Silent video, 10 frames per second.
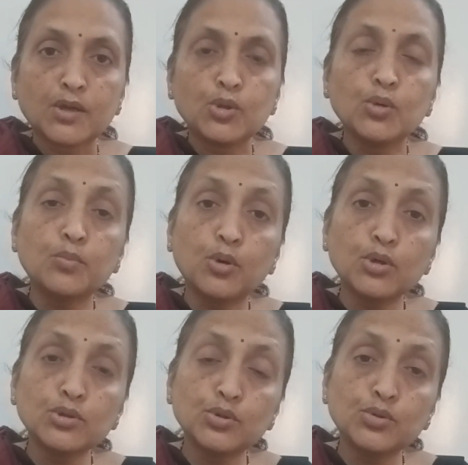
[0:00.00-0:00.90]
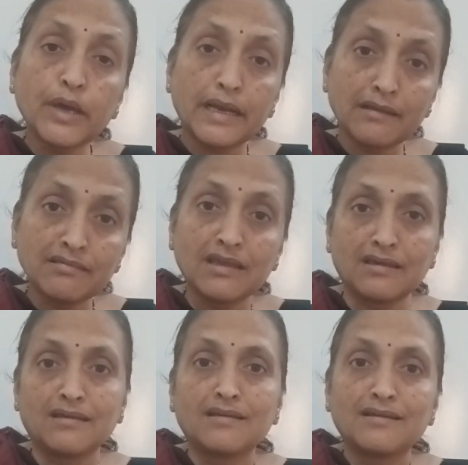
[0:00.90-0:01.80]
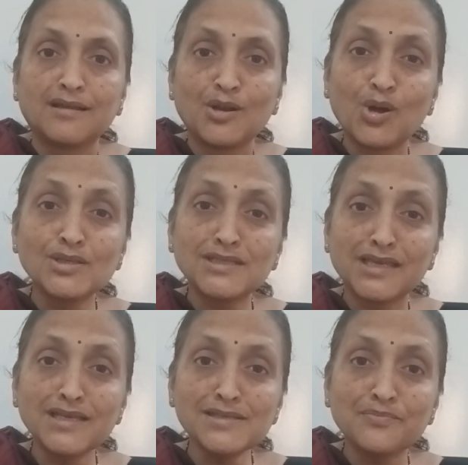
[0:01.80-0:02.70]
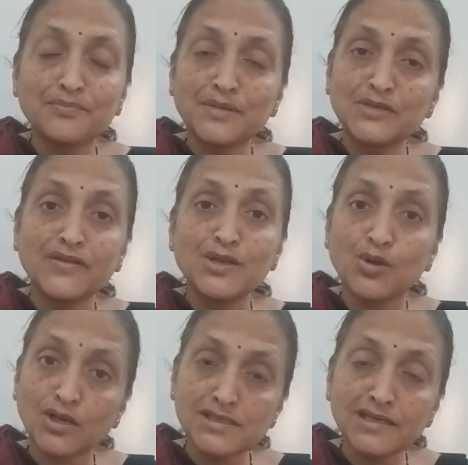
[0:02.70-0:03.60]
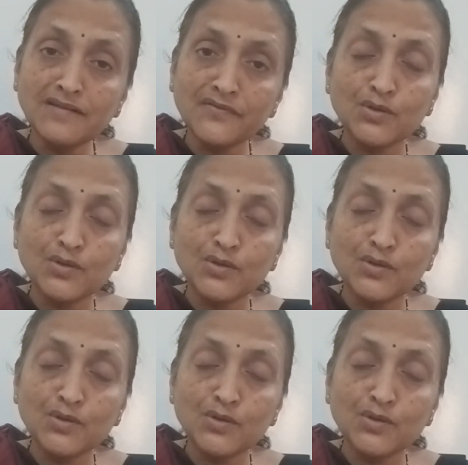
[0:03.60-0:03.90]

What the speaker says: You both do anything. Loss is between yourself,